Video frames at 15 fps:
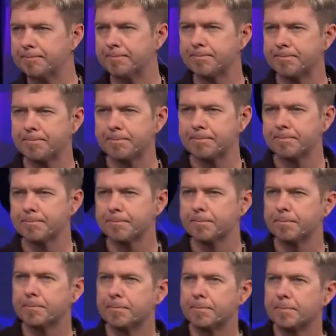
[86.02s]

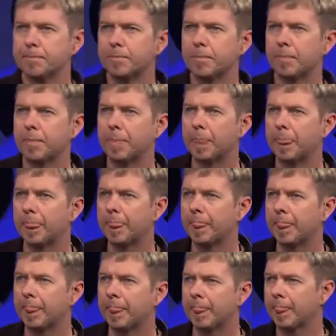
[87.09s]

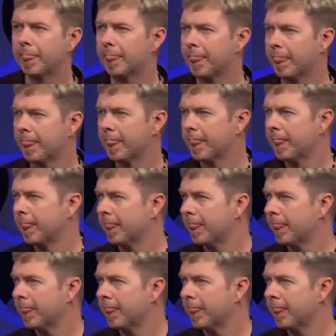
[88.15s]
Nobody speaks.